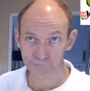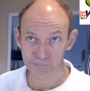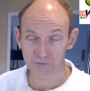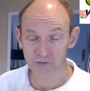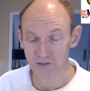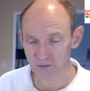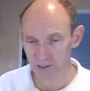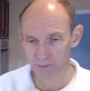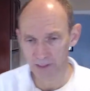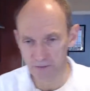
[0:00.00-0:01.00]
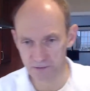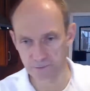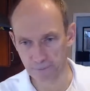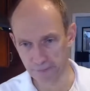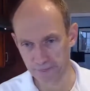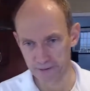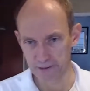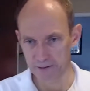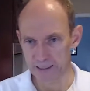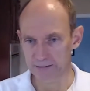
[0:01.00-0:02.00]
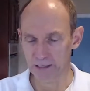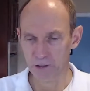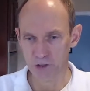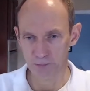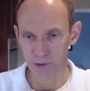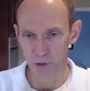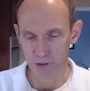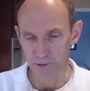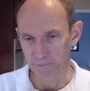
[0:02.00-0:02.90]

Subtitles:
15, 20 minutes, and then it should be good.